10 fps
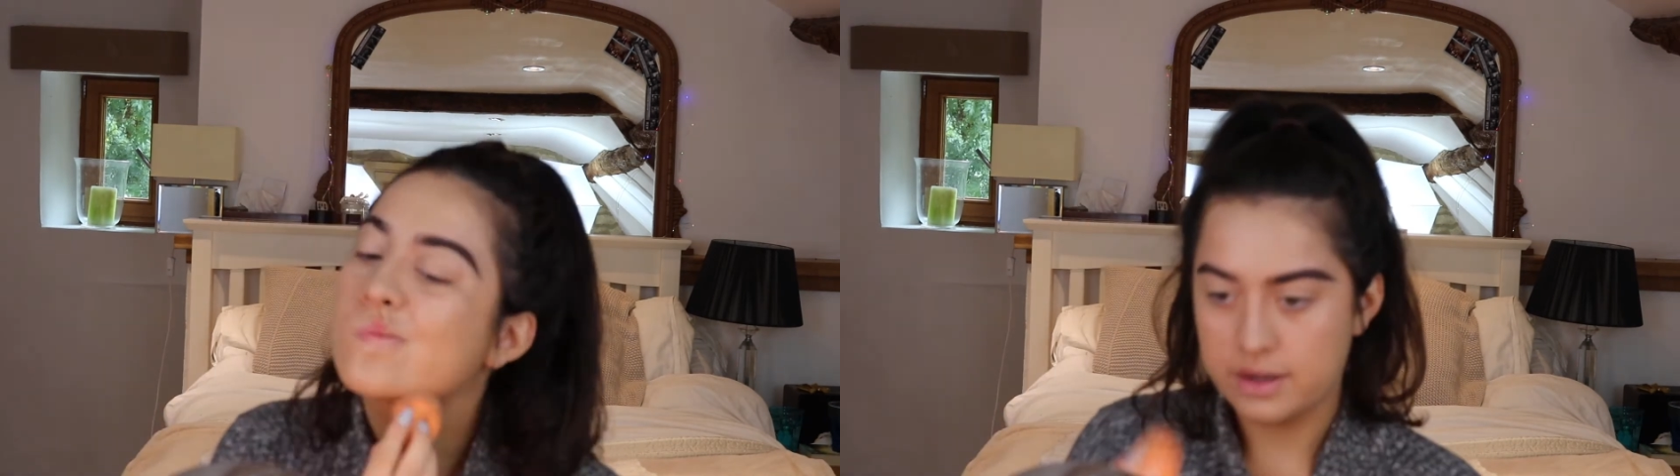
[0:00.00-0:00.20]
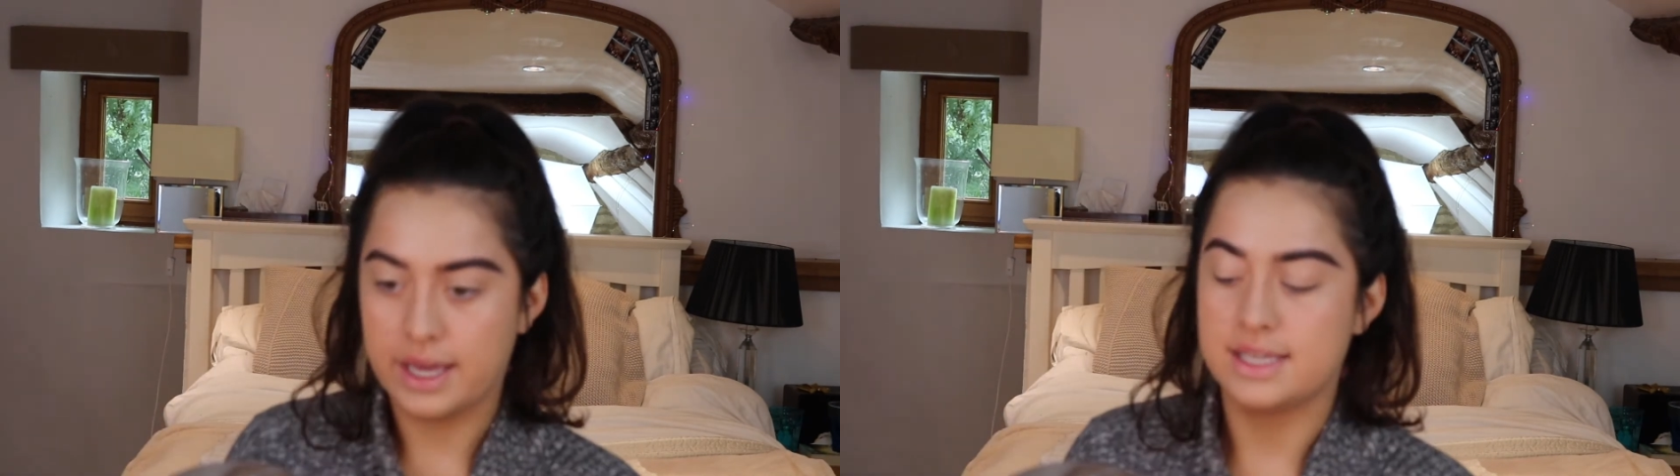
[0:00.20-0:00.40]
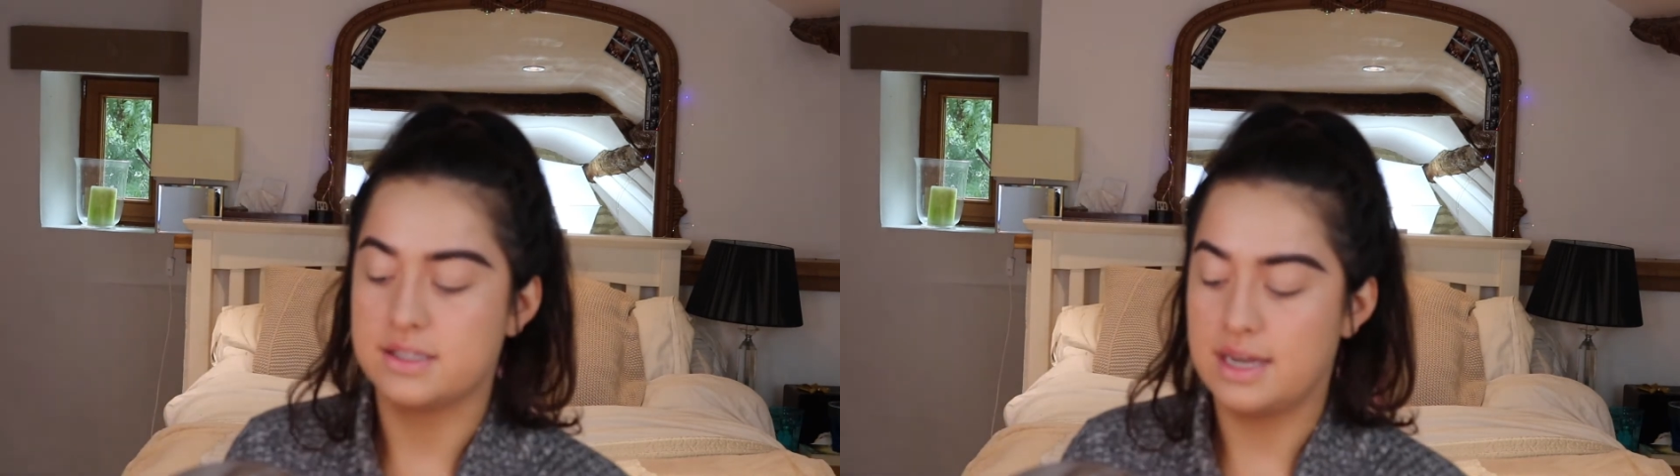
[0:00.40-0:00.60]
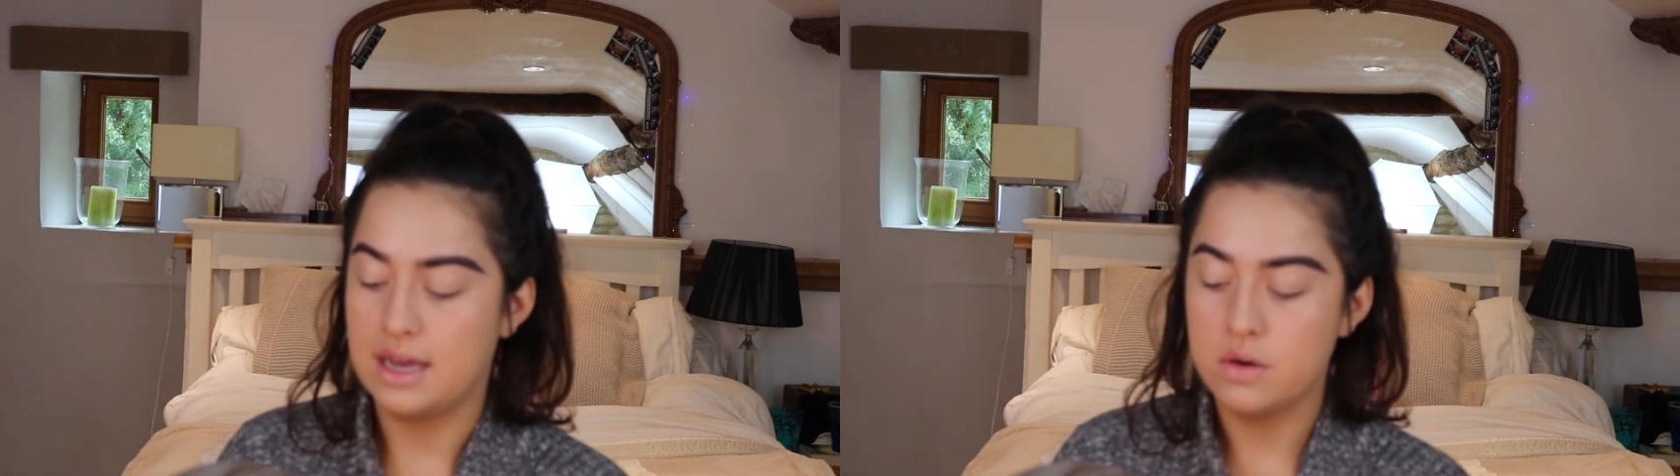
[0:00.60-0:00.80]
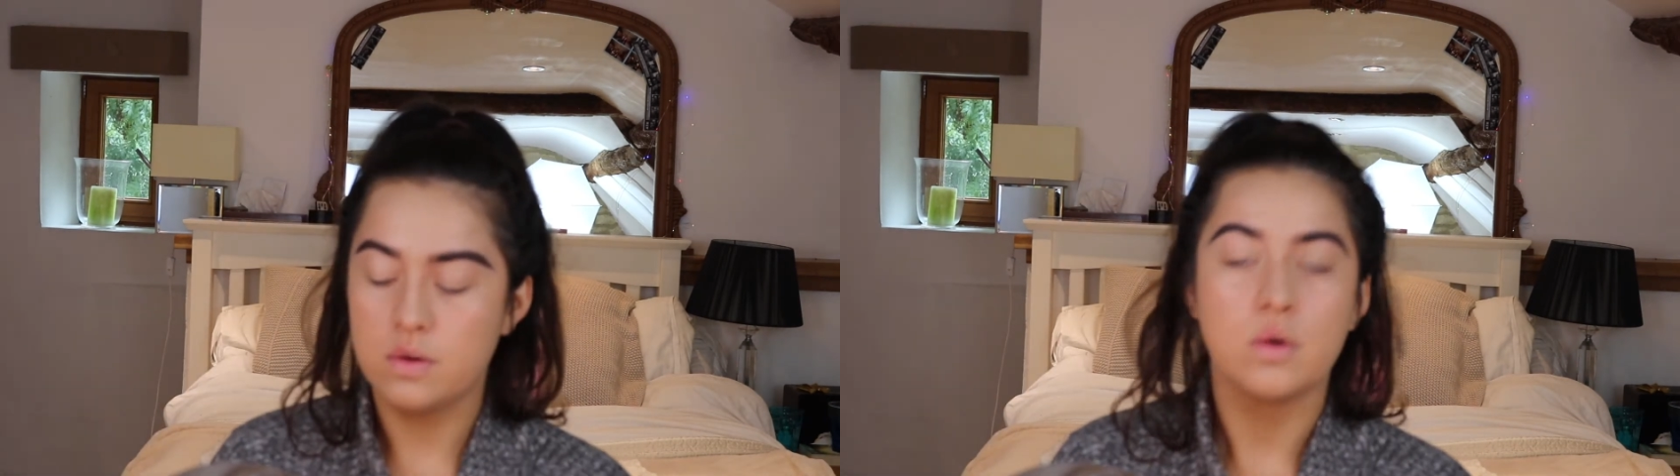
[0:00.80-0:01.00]
Okay, so
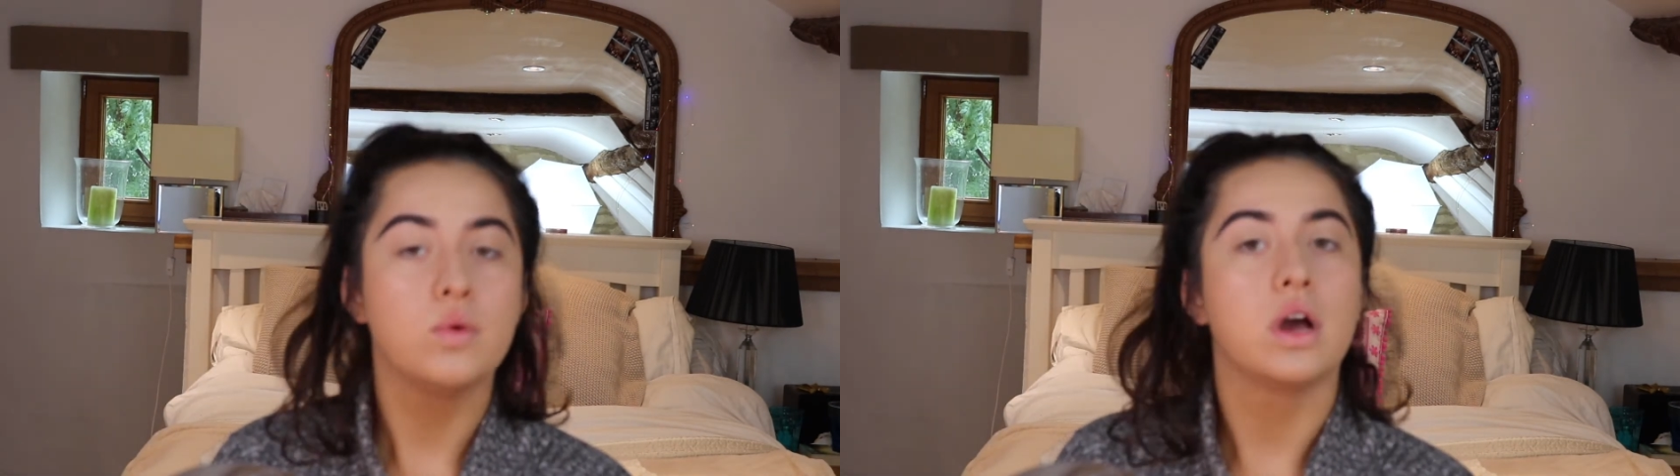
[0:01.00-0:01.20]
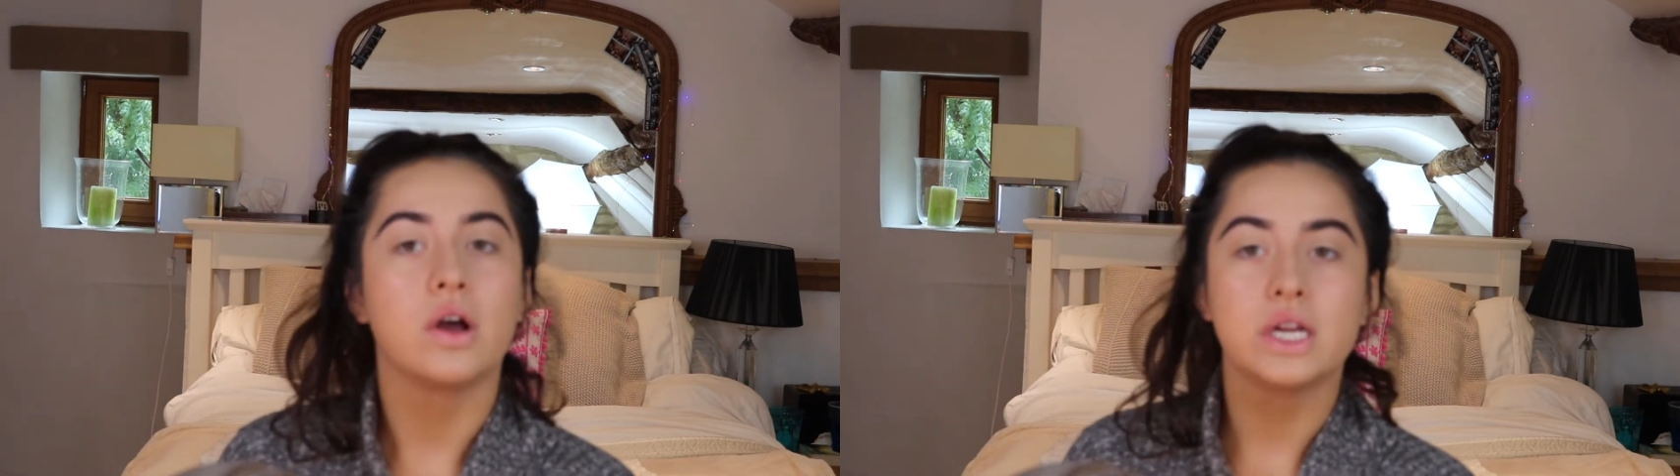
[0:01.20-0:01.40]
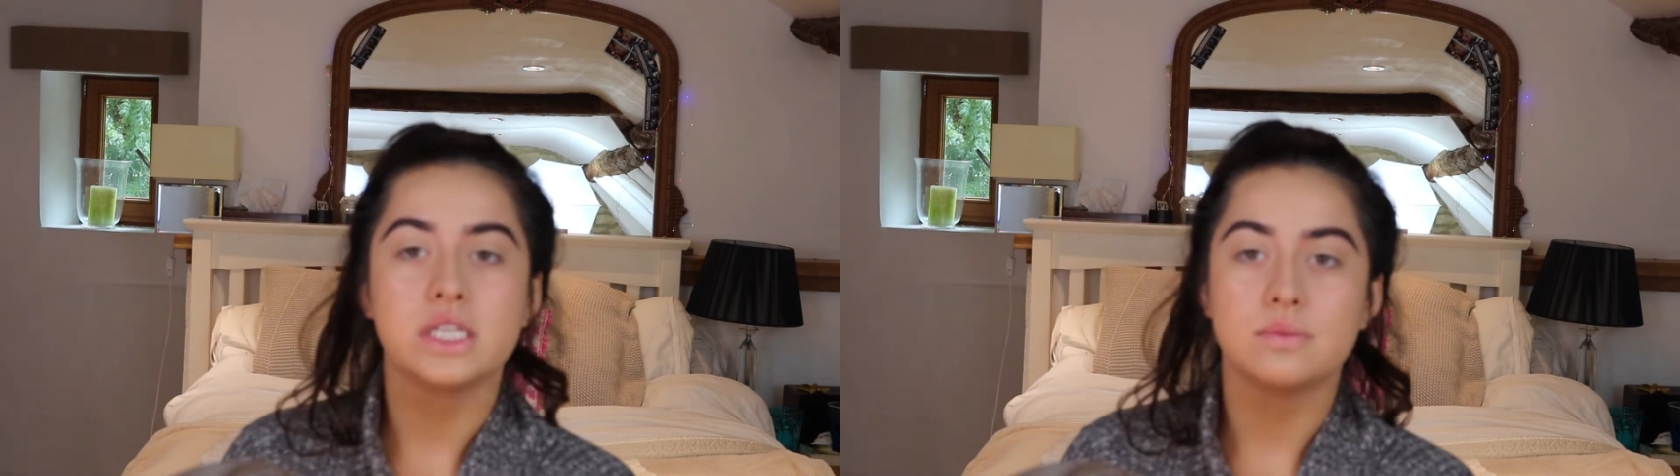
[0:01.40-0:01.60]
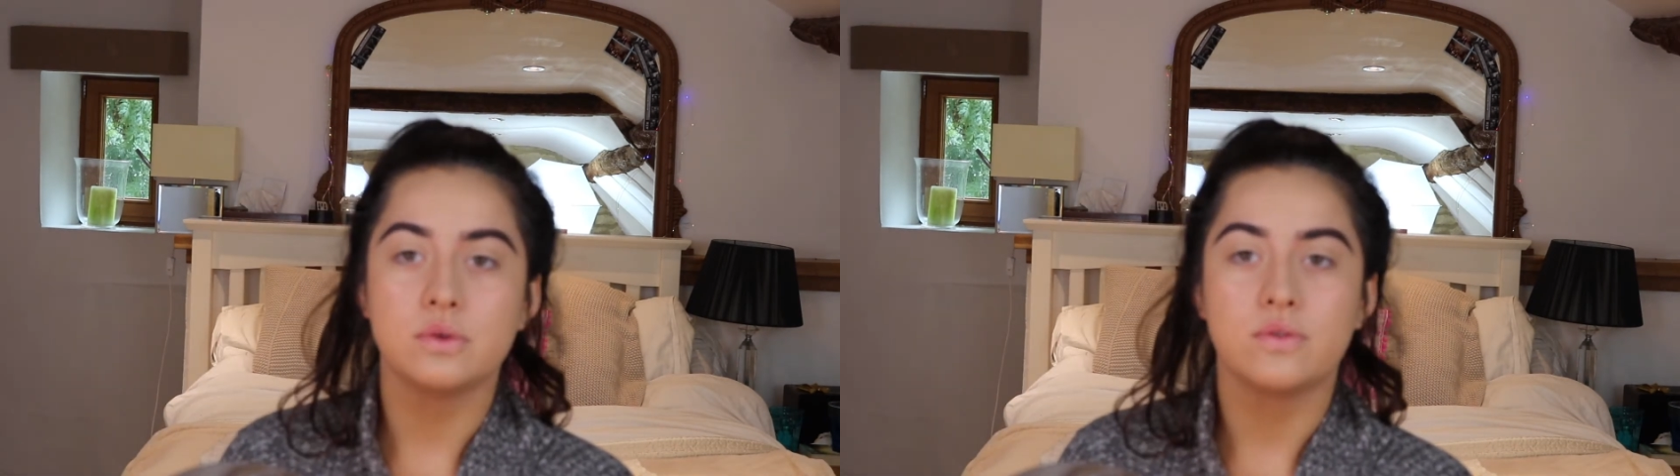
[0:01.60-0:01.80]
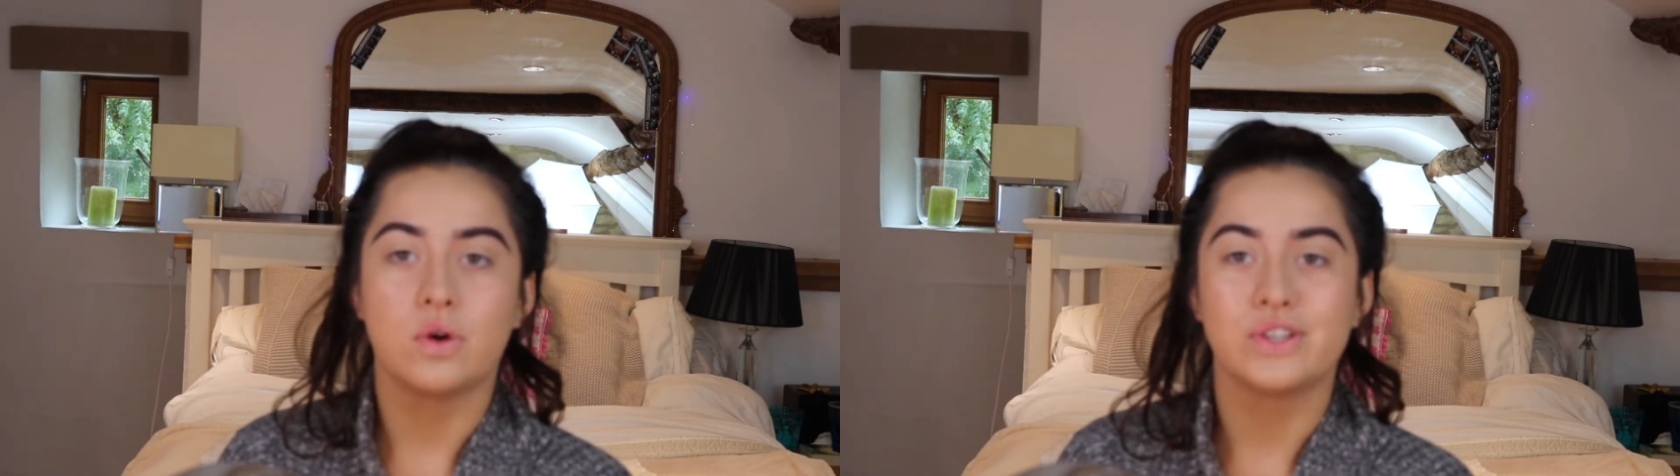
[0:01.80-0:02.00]
now we are going to
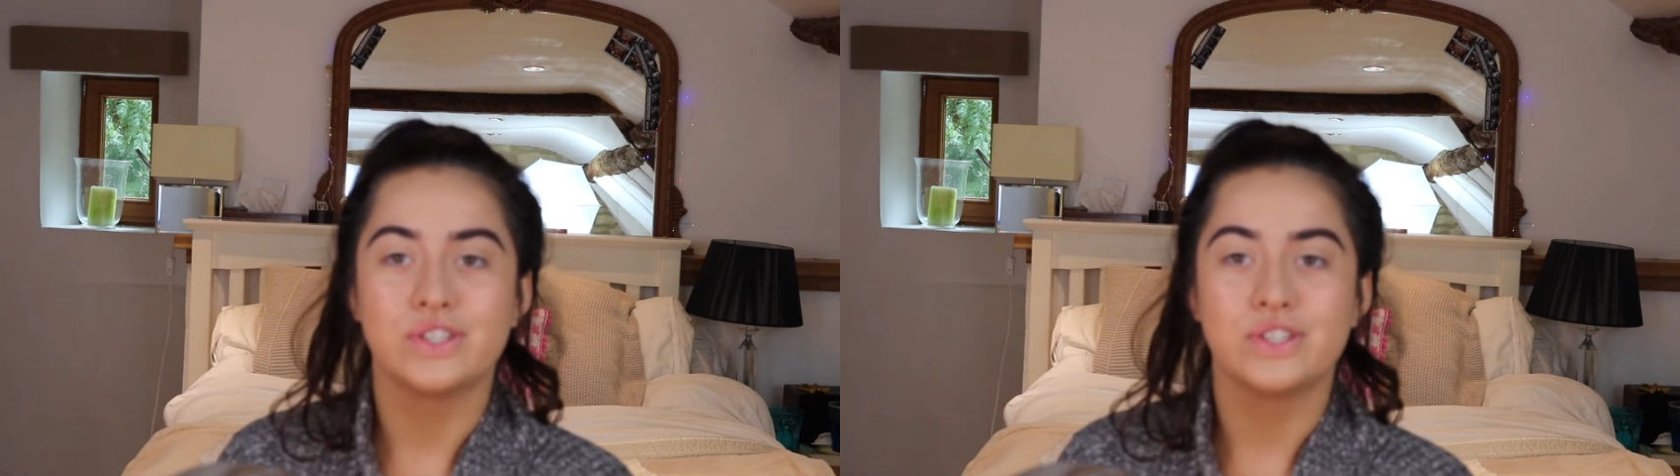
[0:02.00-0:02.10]
move